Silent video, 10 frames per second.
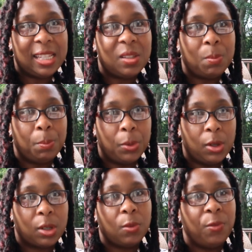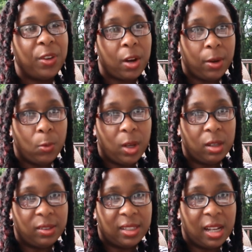this book. Very
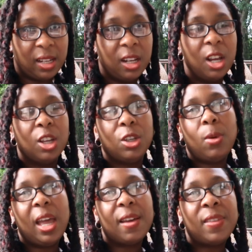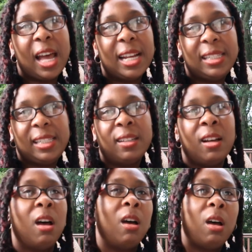well done. You have the
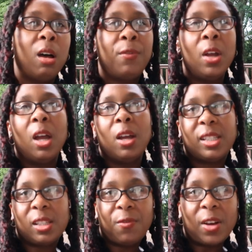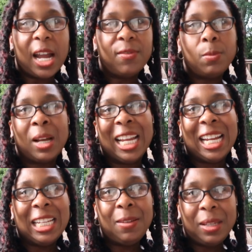idea of survival by
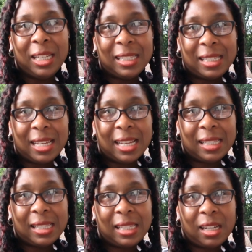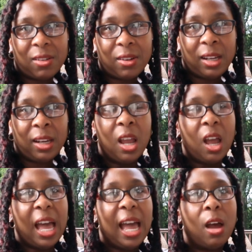any means necessary,
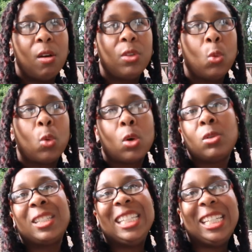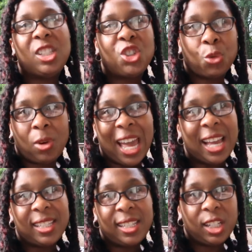how the world needs
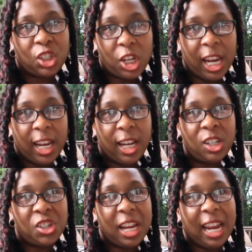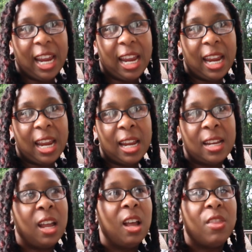drastic change, and